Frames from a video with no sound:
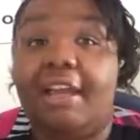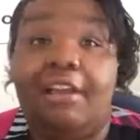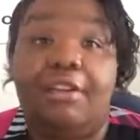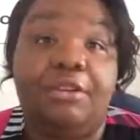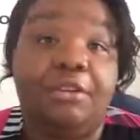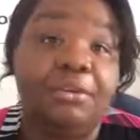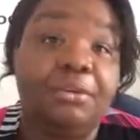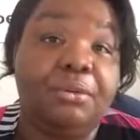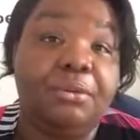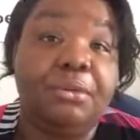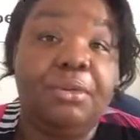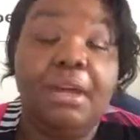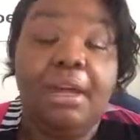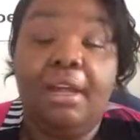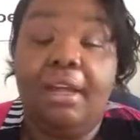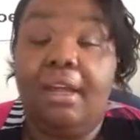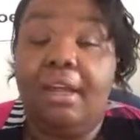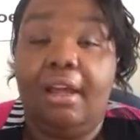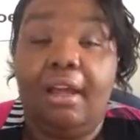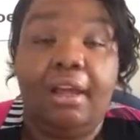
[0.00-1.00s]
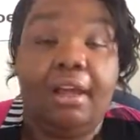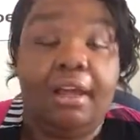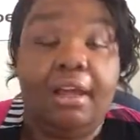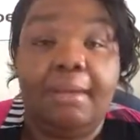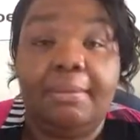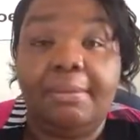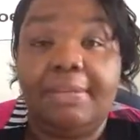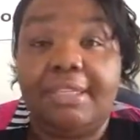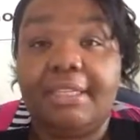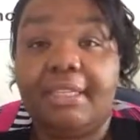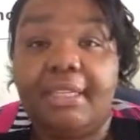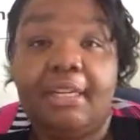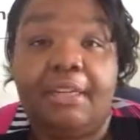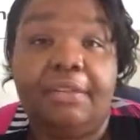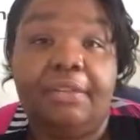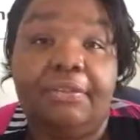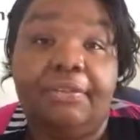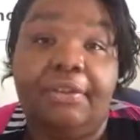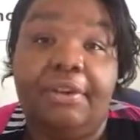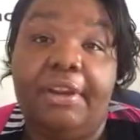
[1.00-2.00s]
I do
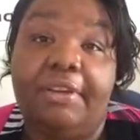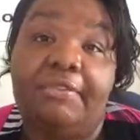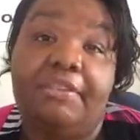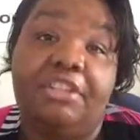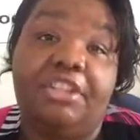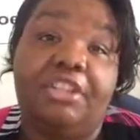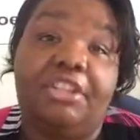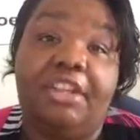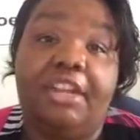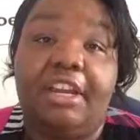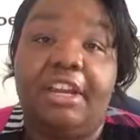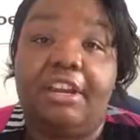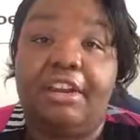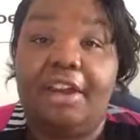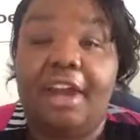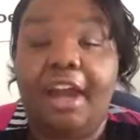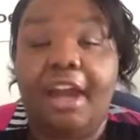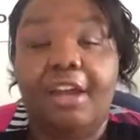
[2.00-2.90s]
sit-ups for every share.